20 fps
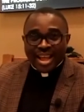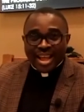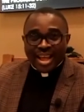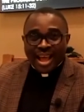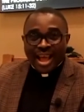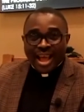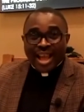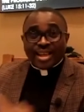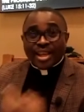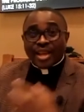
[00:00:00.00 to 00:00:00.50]

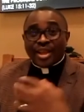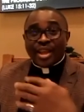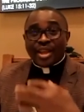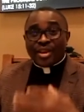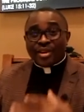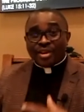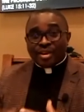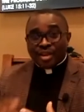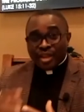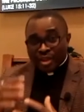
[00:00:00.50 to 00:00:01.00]
And then
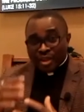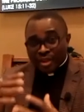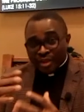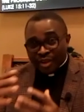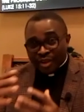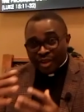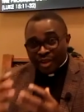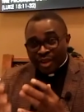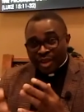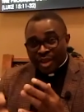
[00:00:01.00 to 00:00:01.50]
he,
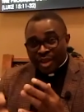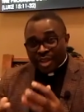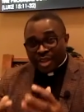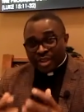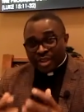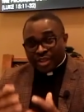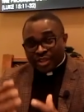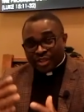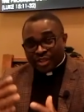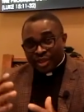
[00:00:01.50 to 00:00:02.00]

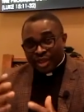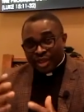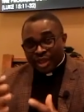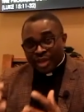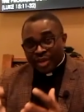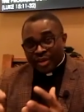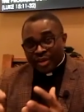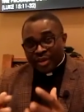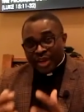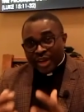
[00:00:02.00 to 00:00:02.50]
he,
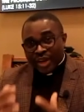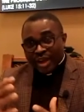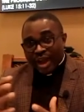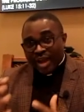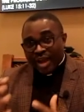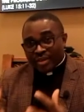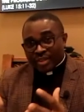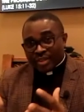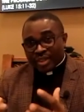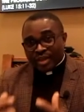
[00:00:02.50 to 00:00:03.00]
he
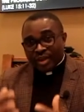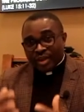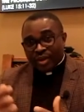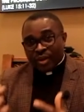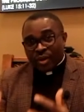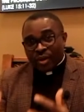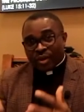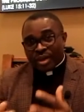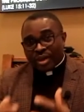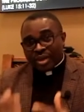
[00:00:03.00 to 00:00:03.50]
recounted
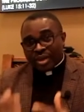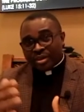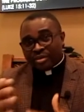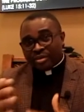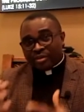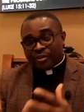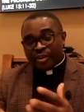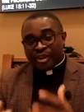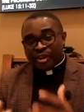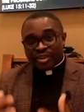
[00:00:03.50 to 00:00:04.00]
or he
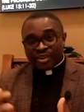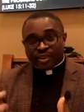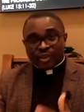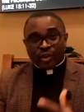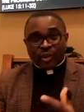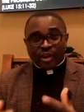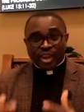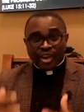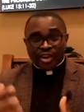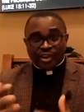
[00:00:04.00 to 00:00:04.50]
reversed
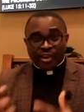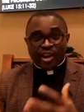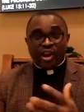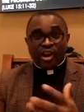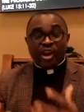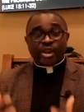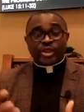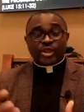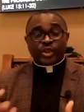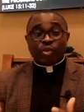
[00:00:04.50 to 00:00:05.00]
or he
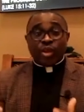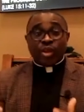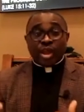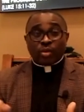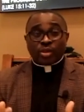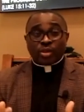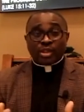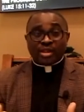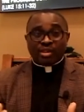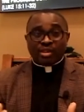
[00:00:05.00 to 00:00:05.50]
rehearsed what he
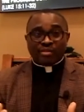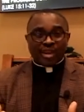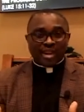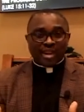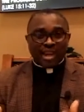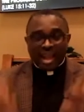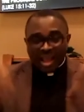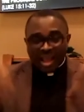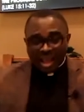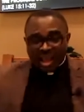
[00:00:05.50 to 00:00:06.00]
would tell the Father.
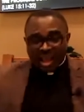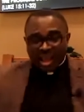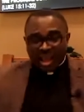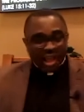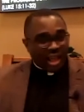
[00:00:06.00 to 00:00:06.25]
I,